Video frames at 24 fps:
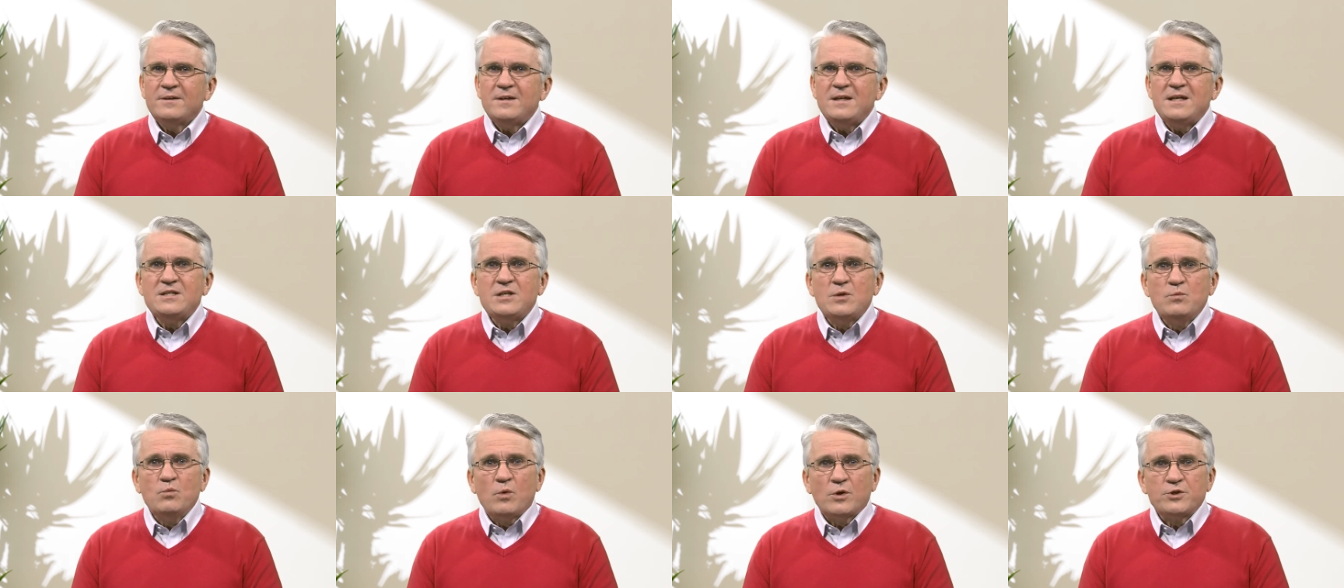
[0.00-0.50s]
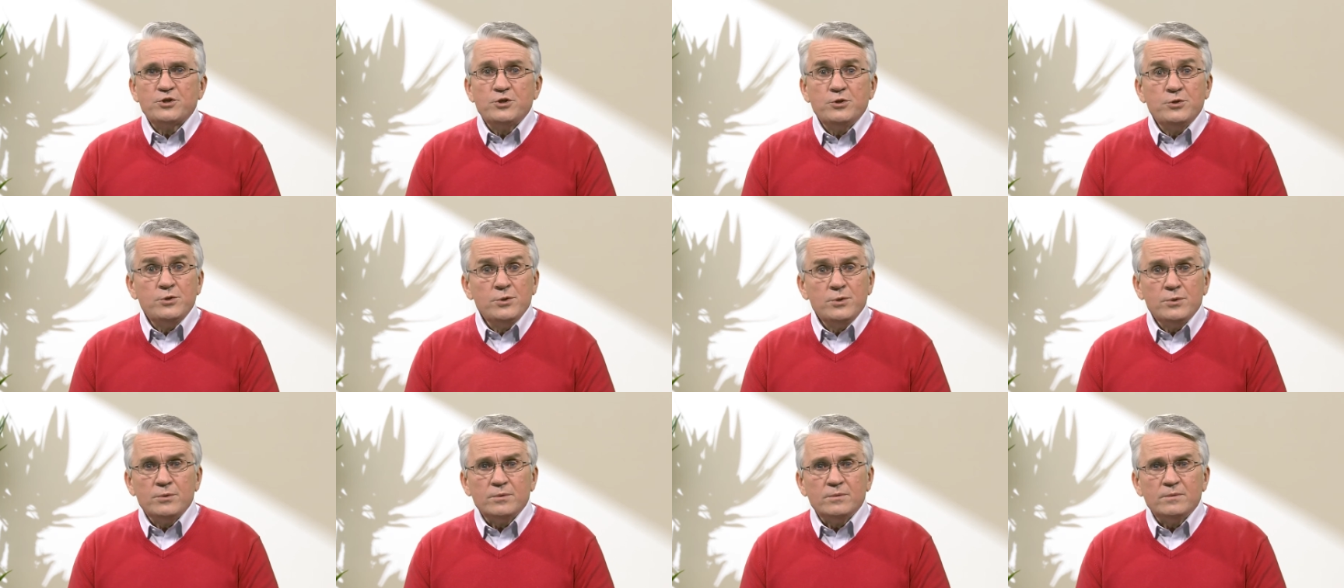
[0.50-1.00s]
is in what you
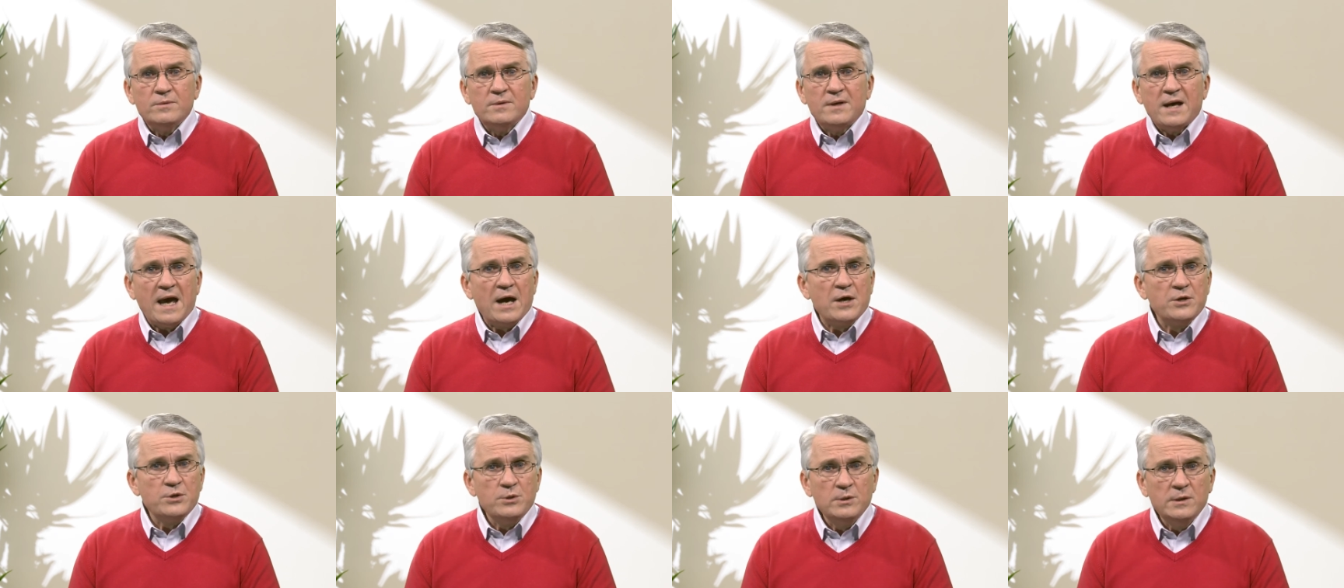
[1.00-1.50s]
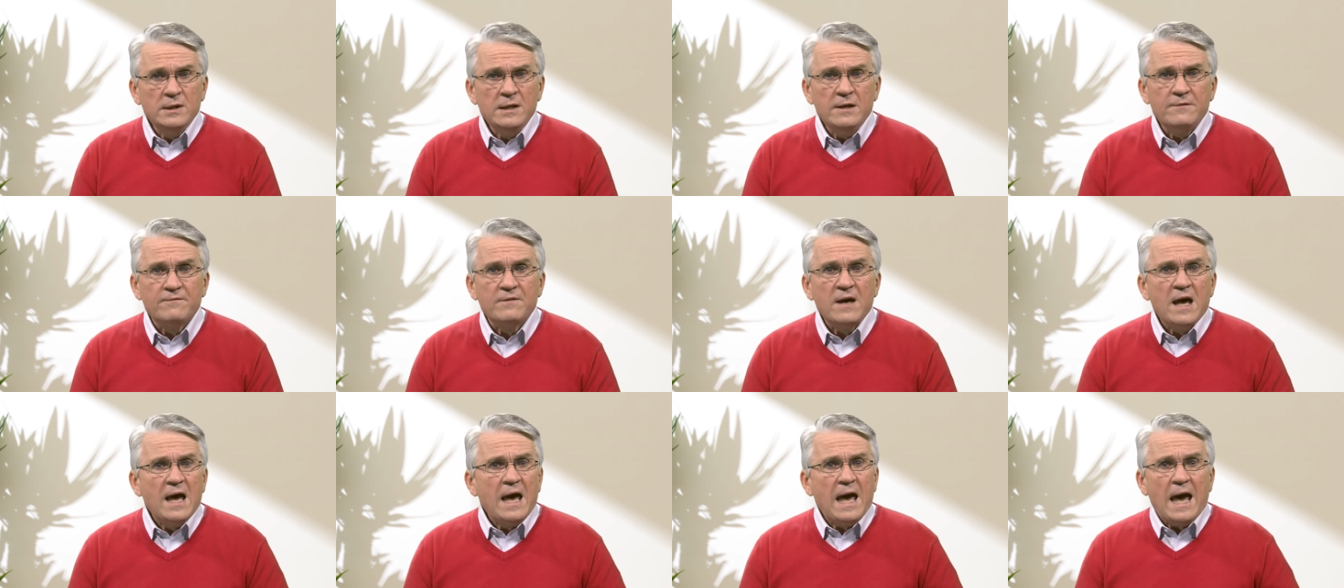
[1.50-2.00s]
do, how you
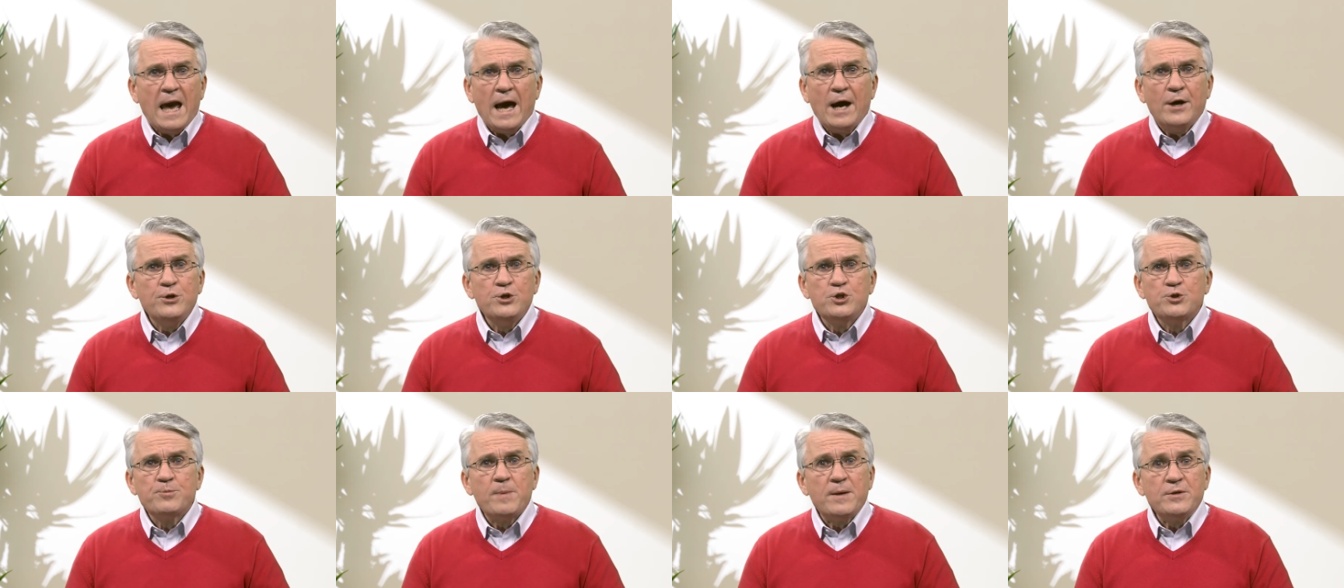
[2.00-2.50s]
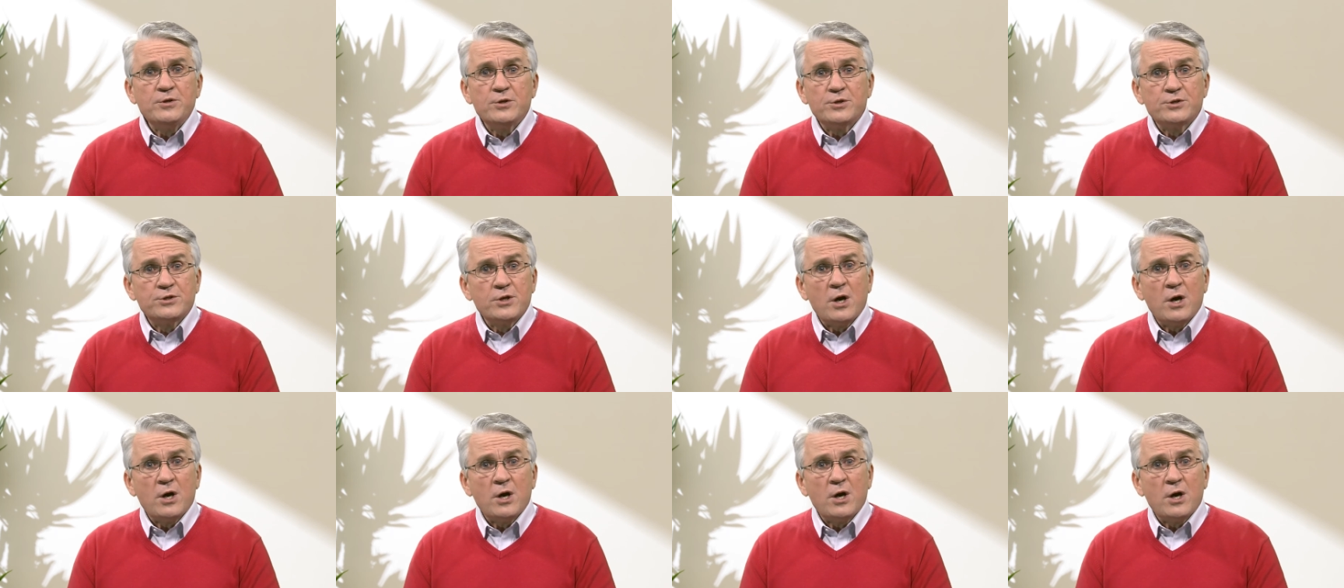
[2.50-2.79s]
live, how you spend your